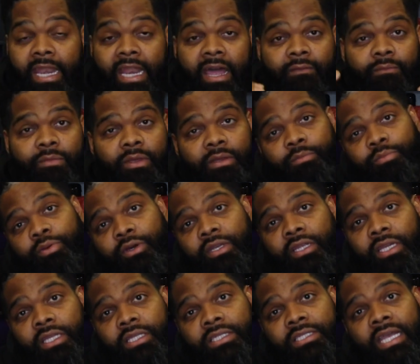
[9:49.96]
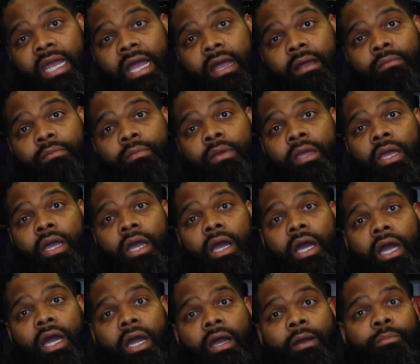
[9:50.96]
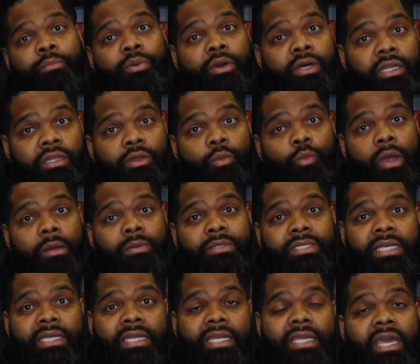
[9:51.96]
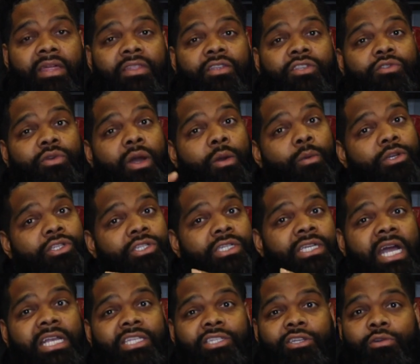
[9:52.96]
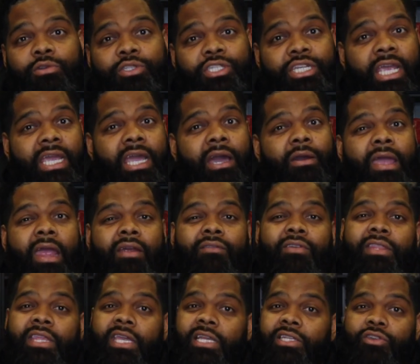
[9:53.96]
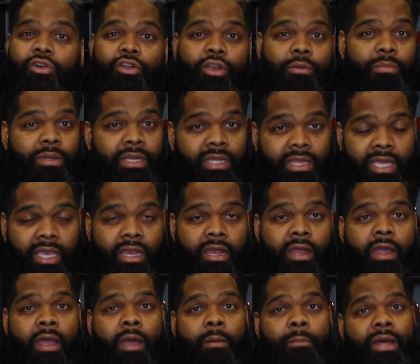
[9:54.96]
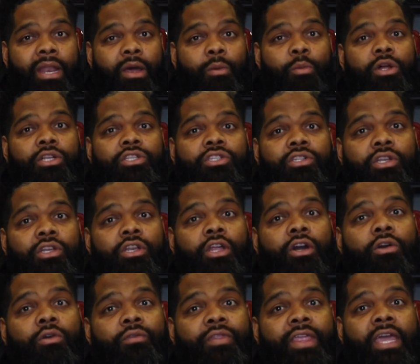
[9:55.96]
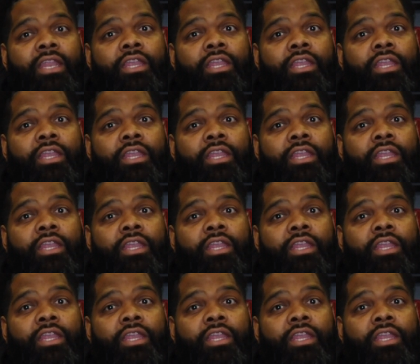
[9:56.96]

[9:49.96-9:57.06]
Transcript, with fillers: And I've been putting in time uh, putting the website together. So I want you guys to go check out. Everything is going to be there, but I want you to know